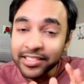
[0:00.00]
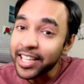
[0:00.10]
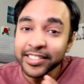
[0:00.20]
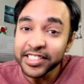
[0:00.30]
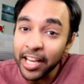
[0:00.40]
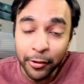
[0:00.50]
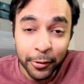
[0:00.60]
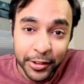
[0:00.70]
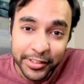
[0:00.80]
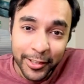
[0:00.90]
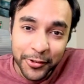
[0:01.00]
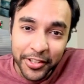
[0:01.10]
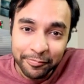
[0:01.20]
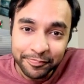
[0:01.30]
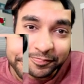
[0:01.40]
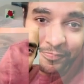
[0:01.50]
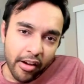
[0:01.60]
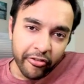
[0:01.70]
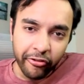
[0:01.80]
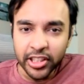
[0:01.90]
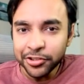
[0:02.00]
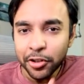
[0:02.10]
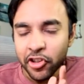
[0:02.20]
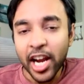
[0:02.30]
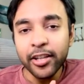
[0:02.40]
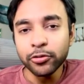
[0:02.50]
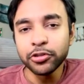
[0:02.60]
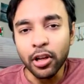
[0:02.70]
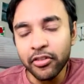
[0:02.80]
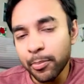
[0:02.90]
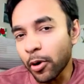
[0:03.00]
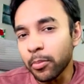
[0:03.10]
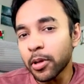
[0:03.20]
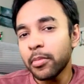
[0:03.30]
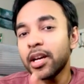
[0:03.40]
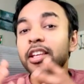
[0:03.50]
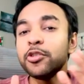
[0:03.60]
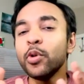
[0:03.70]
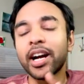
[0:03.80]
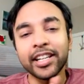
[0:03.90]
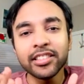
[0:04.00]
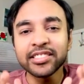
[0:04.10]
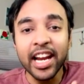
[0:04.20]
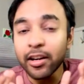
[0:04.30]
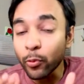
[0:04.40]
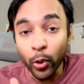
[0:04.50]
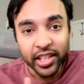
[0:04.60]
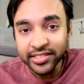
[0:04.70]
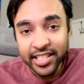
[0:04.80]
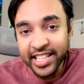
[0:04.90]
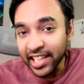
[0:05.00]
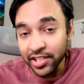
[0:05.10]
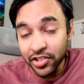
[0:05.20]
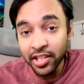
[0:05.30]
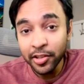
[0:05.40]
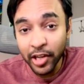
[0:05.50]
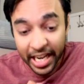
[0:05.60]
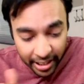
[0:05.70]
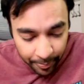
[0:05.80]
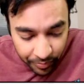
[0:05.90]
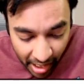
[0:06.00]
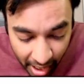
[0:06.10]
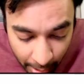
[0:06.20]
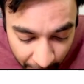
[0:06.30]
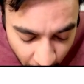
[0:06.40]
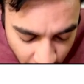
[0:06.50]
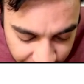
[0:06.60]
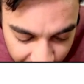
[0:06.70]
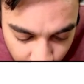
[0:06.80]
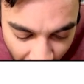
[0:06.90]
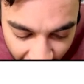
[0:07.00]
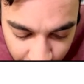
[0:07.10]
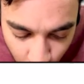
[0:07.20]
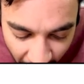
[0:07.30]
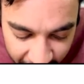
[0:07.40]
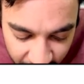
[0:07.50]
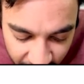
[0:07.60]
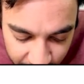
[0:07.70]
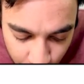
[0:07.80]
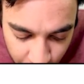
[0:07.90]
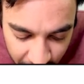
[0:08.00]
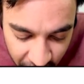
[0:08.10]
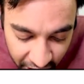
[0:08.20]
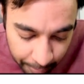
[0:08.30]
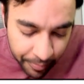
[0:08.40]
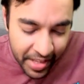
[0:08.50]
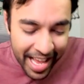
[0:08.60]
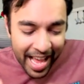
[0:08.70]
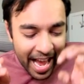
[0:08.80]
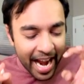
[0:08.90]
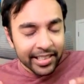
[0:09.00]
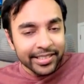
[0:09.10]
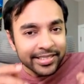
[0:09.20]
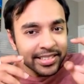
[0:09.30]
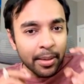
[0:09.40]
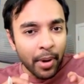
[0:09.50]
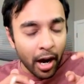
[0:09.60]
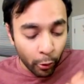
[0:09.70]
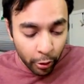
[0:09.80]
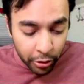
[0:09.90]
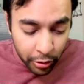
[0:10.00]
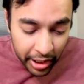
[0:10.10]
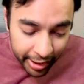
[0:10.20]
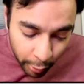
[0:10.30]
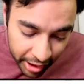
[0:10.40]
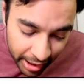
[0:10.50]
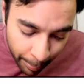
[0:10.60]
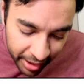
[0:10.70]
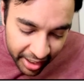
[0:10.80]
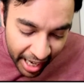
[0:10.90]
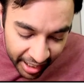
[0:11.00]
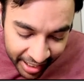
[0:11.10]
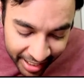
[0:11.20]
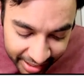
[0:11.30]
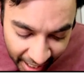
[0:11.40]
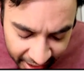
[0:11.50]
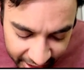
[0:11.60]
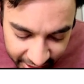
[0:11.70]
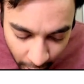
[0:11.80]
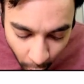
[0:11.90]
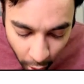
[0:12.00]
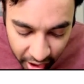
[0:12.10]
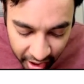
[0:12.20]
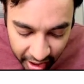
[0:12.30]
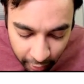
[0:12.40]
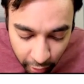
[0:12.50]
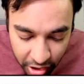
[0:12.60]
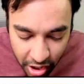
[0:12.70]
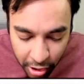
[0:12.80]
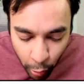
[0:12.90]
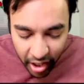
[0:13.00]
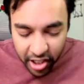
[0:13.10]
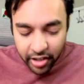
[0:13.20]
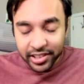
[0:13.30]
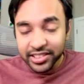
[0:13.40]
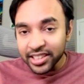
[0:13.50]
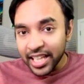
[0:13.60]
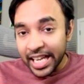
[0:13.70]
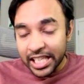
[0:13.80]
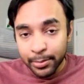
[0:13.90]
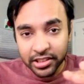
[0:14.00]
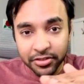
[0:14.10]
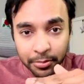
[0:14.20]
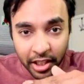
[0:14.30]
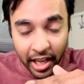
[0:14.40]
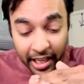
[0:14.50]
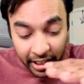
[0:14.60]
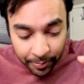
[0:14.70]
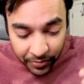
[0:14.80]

let us dive into the solution. Once you try to solve the problem, you understand what is the challenge, right? Because you have to iterate through the tree and somehow you need to keep a track that the order in which you are traversing the elements from the right,